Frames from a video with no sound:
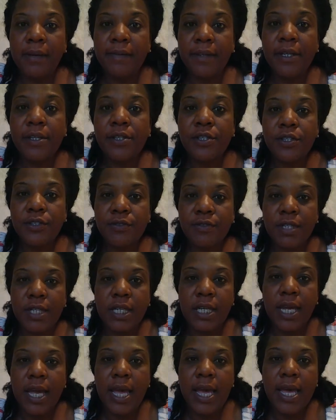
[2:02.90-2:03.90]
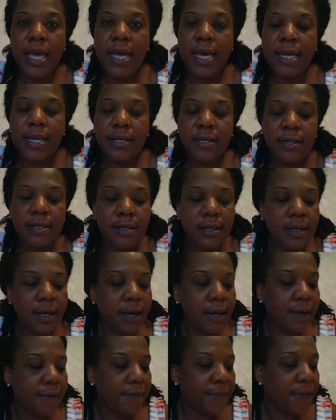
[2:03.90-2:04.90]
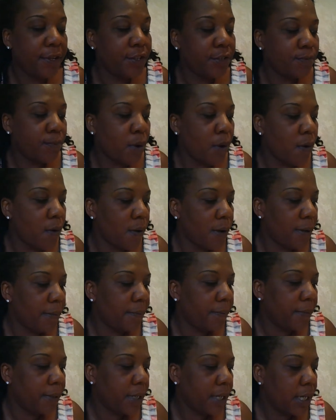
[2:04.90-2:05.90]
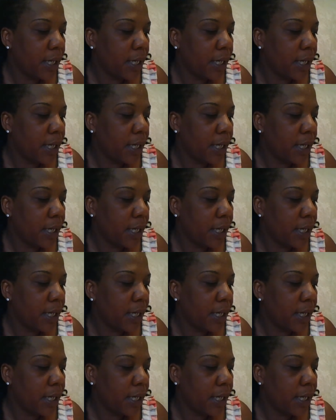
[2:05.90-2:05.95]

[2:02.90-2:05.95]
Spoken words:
of history. And this poem